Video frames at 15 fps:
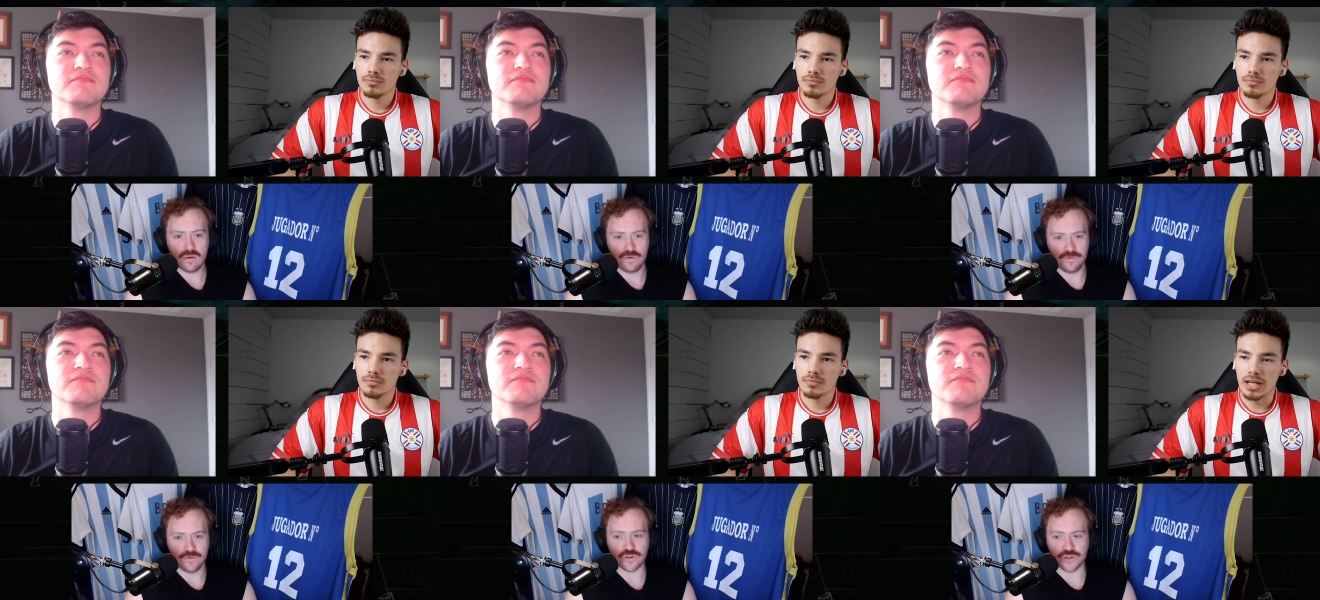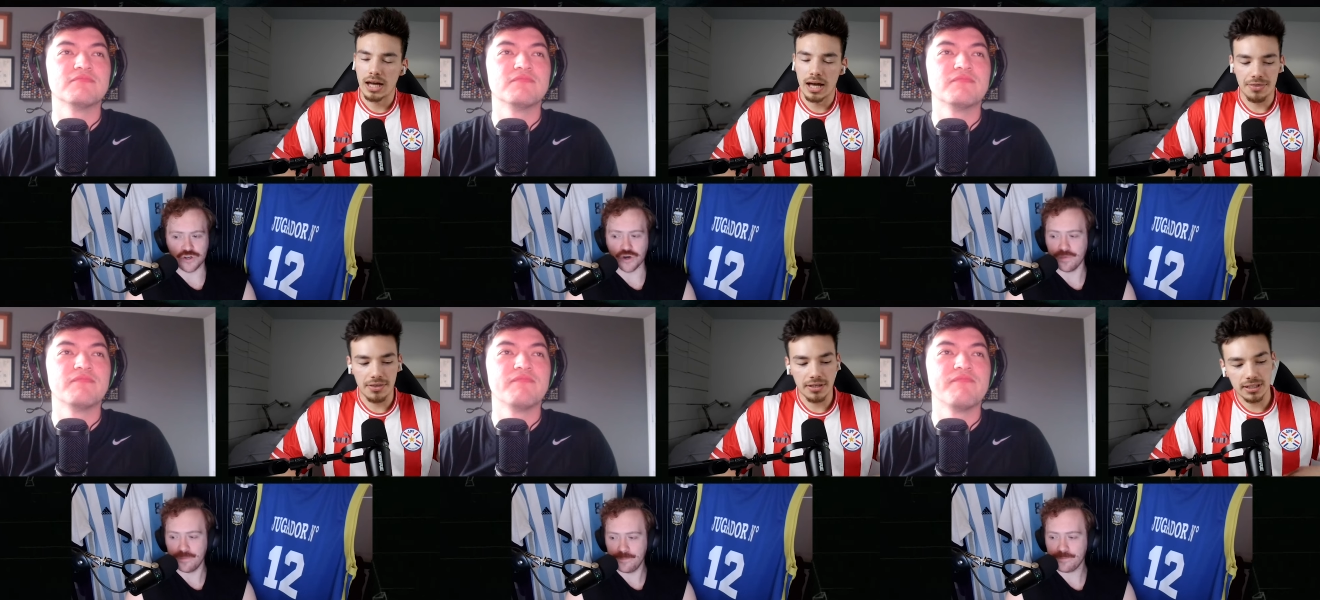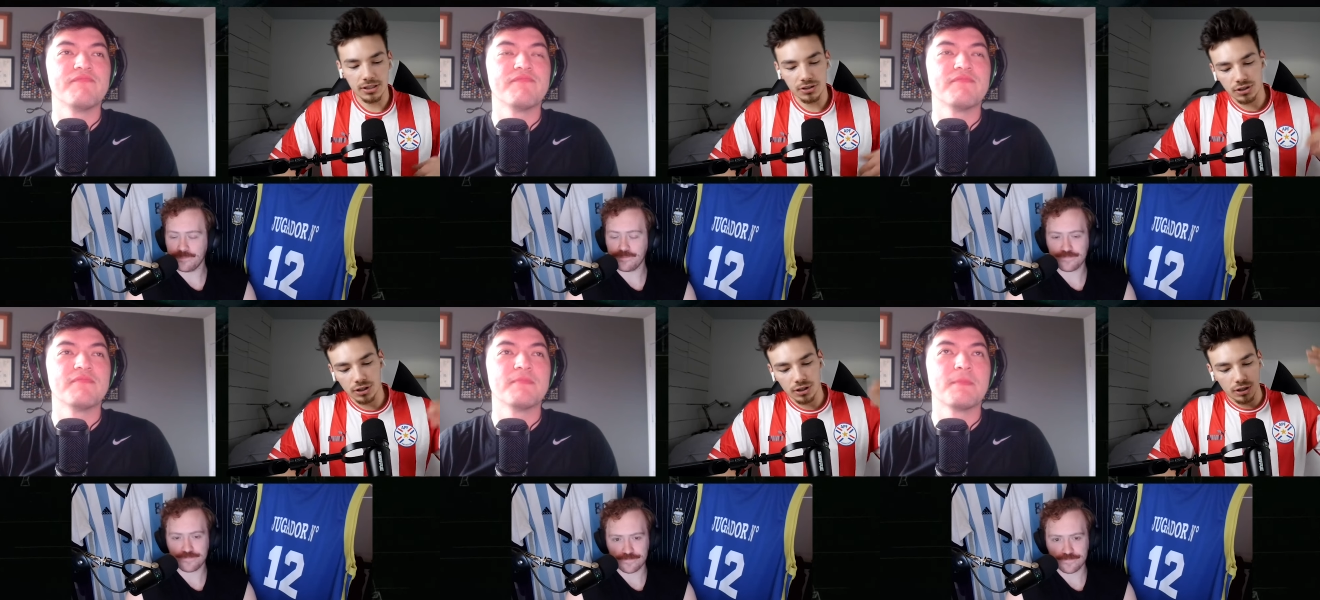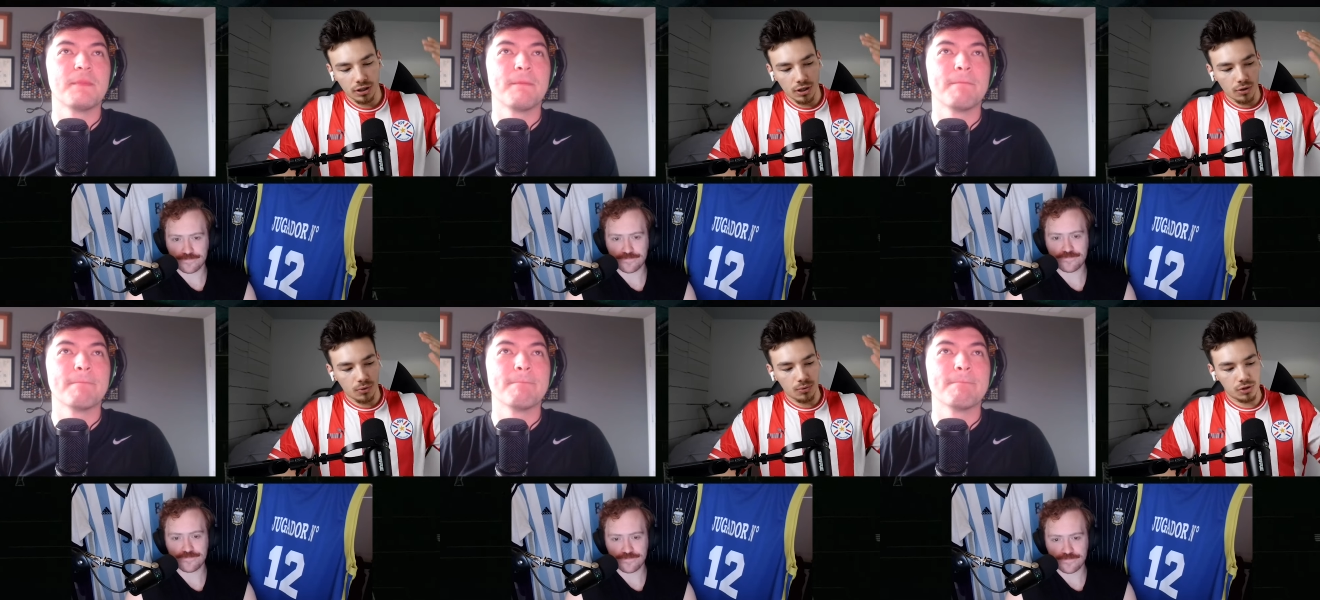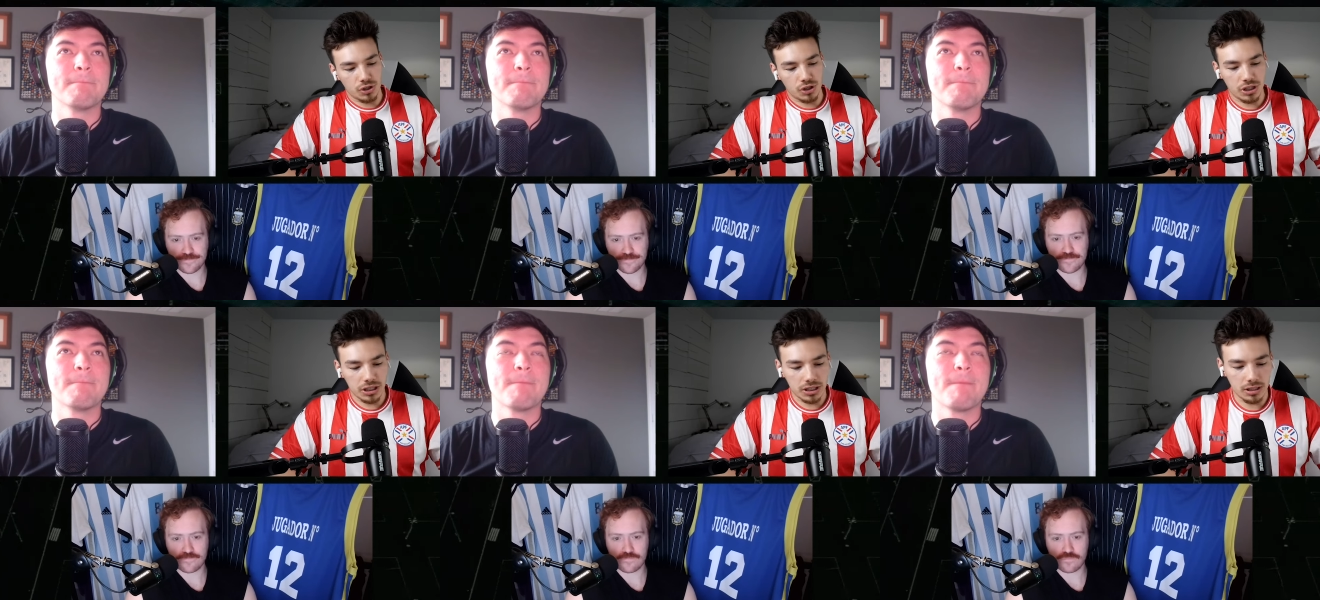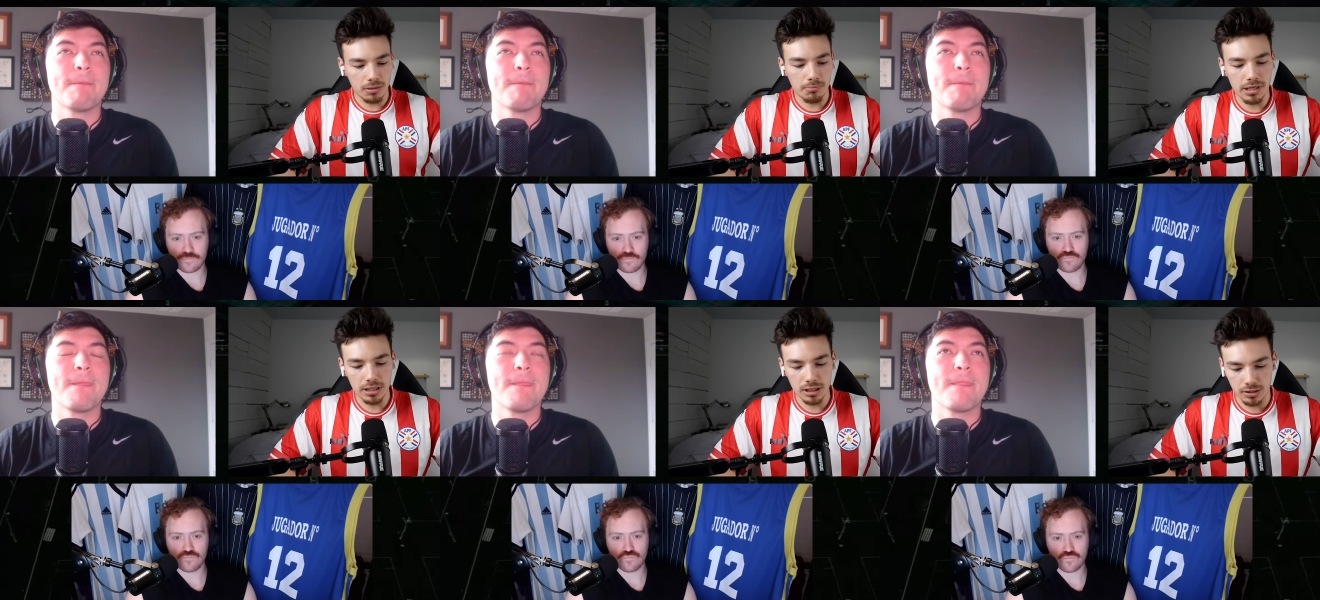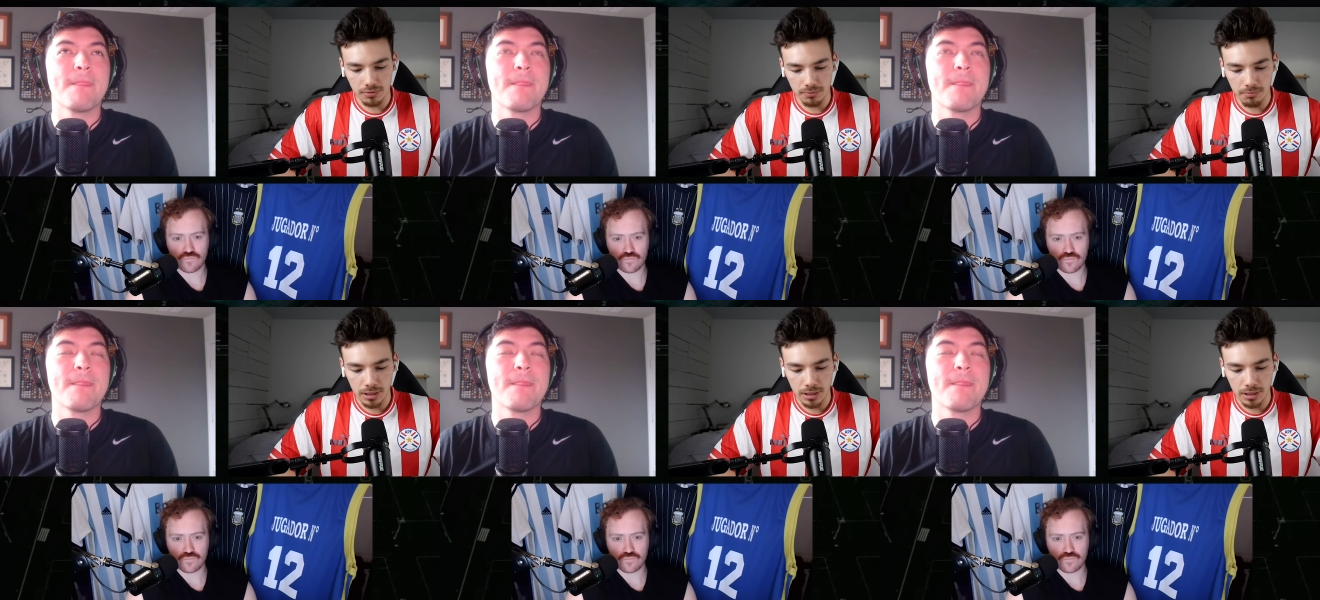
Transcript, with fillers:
Speaker 1: for sure. I think he's gonna go sixty minutes